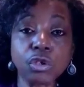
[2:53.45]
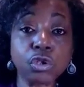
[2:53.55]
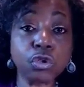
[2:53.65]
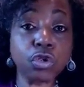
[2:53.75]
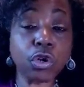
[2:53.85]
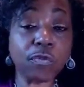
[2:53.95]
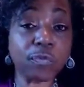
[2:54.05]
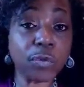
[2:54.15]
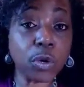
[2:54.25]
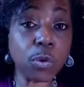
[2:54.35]
to your
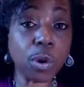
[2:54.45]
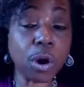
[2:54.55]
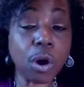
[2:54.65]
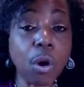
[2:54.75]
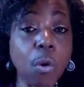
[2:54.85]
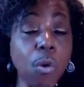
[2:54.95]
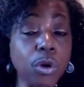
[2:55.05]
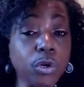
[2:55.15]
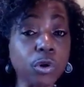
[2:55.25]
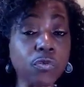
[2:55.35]
viewer
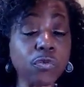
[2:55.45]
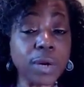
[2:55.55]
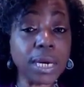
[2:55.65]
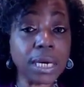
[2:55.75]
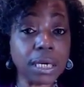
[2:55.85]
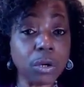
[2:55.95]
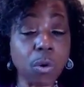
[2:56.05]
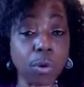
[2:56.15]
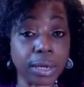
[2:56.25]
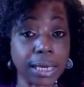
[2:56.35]
or your reading
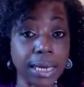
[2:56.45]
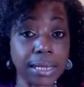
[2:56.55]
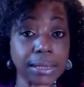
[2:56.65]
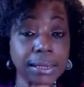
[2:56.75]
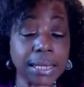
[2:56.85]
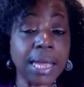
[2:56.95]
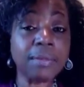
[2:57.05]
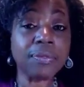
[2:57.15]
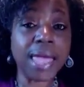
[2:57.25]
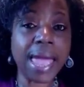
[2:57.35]
audience
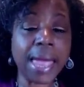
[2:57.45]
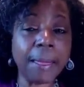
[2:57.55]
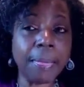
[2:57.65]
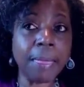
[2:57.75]
that